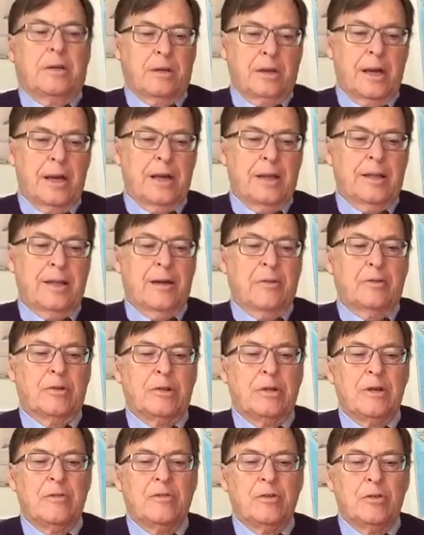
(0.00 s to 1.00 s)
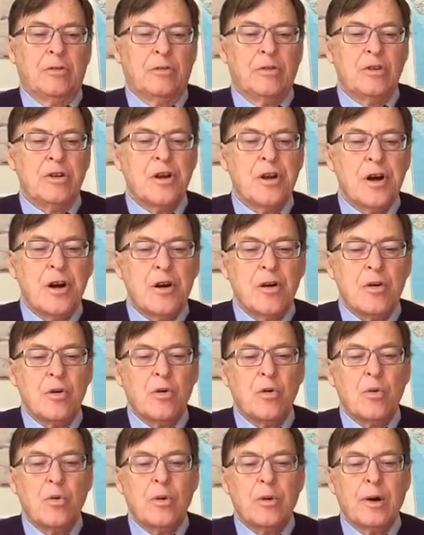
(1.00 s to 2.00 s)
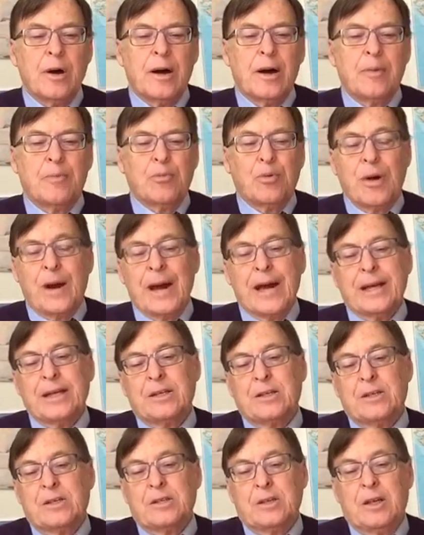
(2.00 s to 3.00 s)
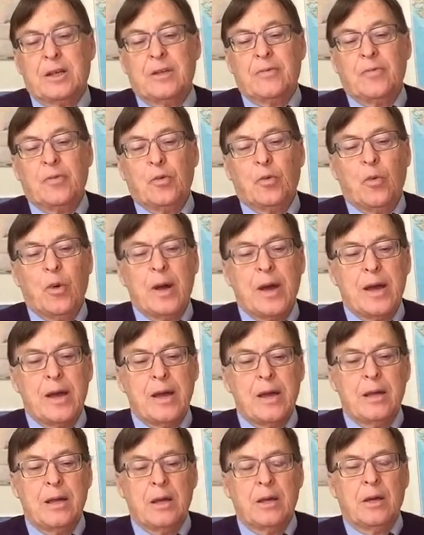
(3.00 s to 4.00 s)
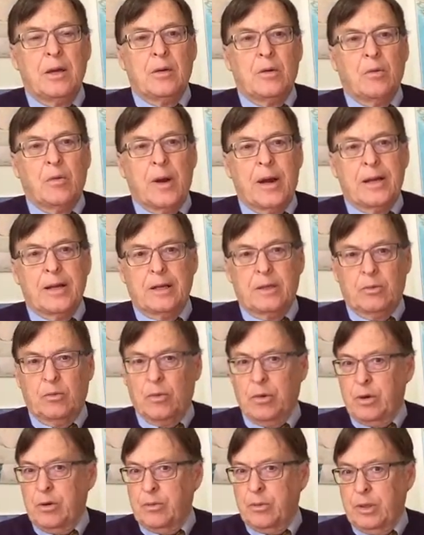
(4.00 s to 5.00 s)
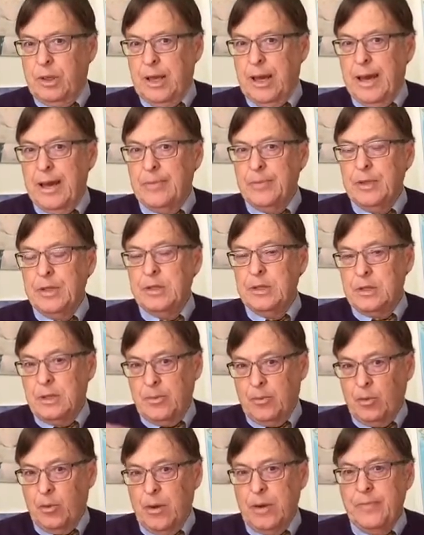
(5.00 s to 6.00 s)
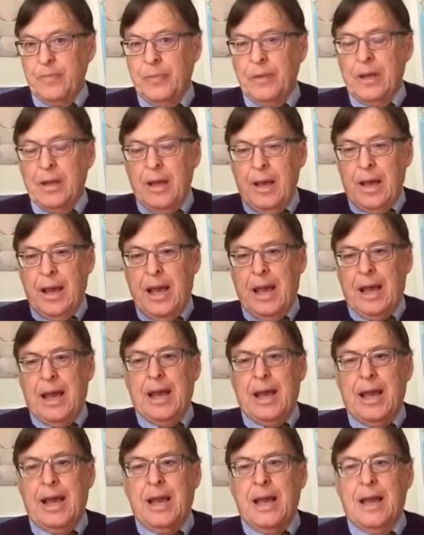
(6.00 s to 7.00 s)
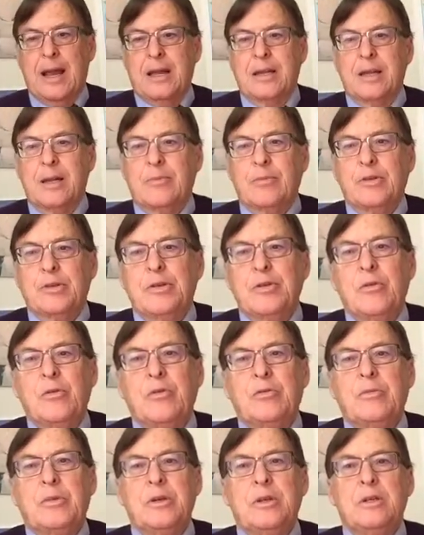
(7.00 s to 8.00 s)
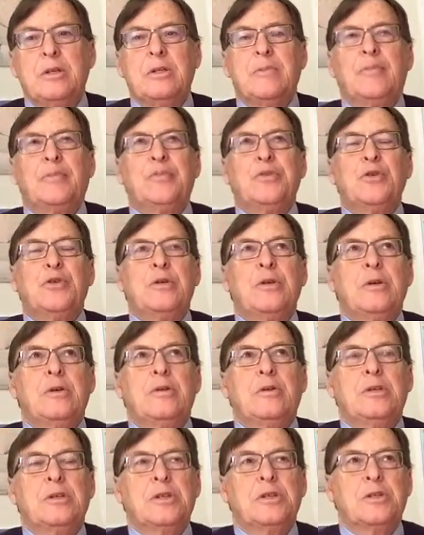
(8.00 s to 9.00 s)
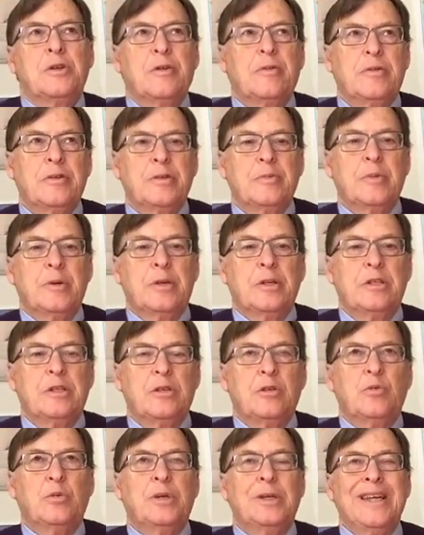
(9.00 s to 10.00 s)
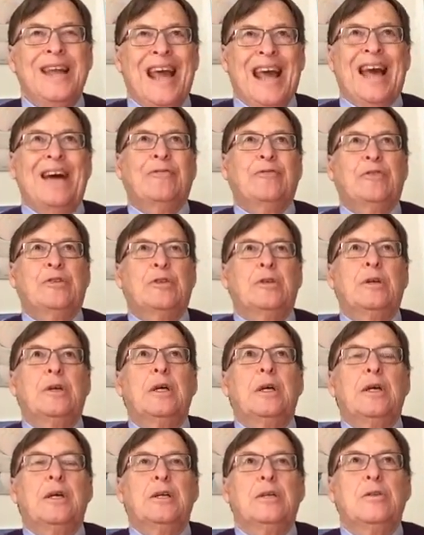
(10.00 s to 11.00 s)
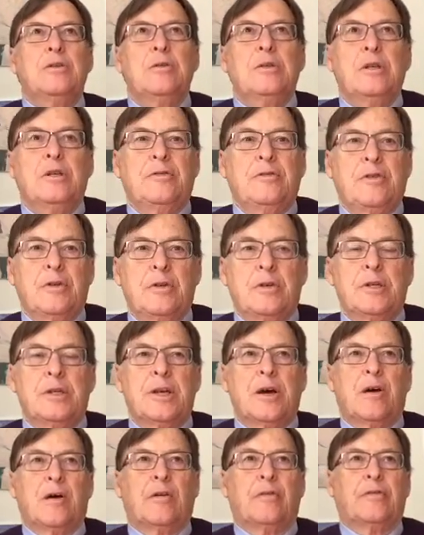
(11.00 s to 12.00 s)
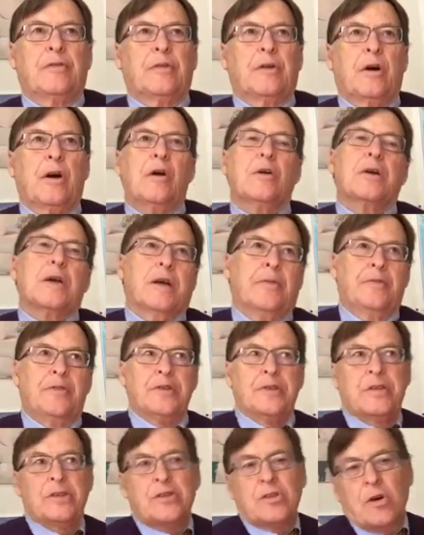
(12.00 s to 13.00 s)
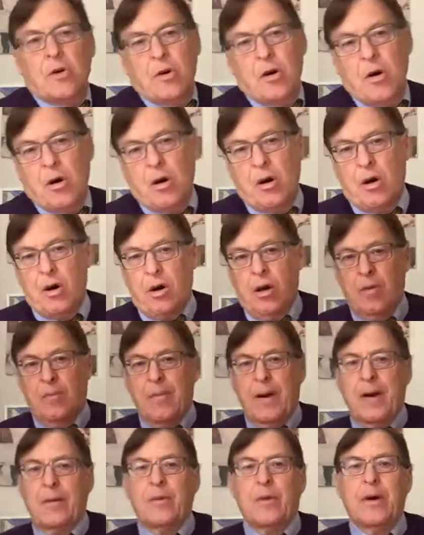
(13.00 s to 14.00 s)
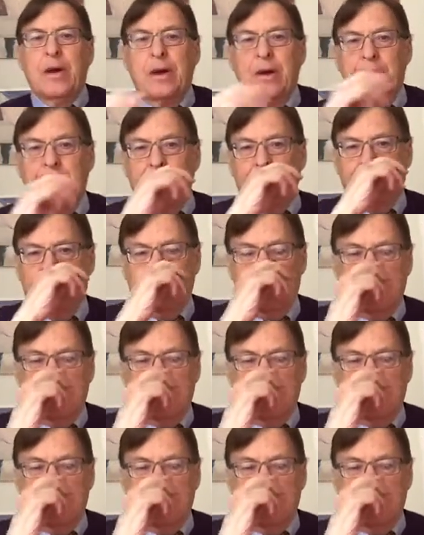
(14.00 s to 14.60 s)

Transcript: Okay, that would give you no practice in the way writing at work really happens, number one. And number two, it would be doing you a disservice because you wouldn't have to do this for yourself. Okay, this is all my way of